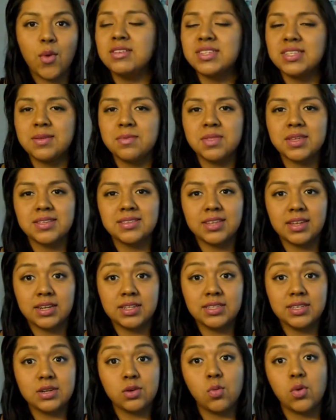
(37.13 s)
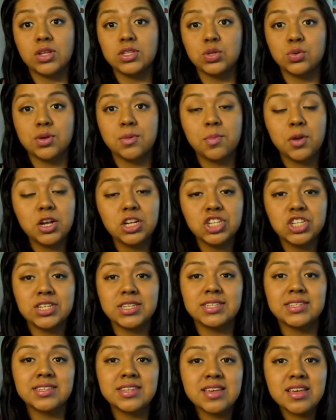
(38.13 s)
There's some things that I didn't want to
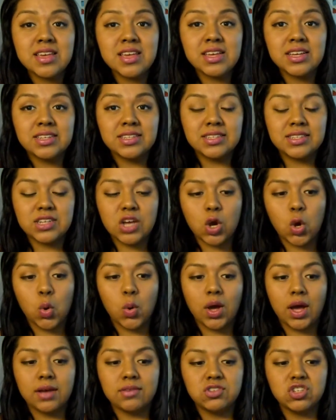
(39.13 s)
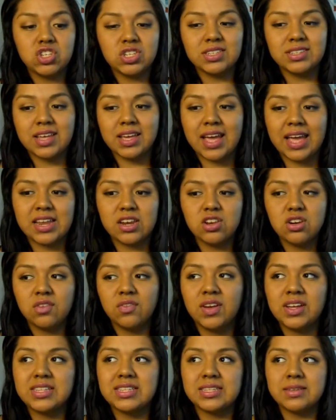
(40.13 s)
repurchase, so I was just like, I need to
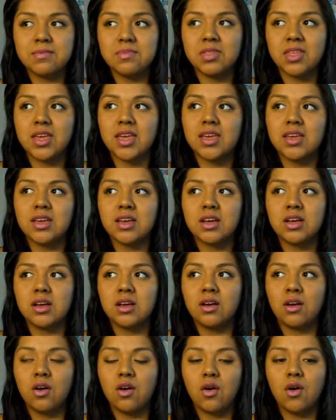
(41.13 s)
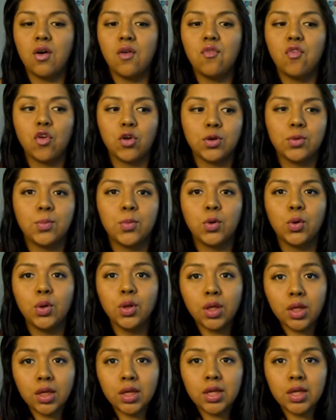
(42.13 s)
find something affordable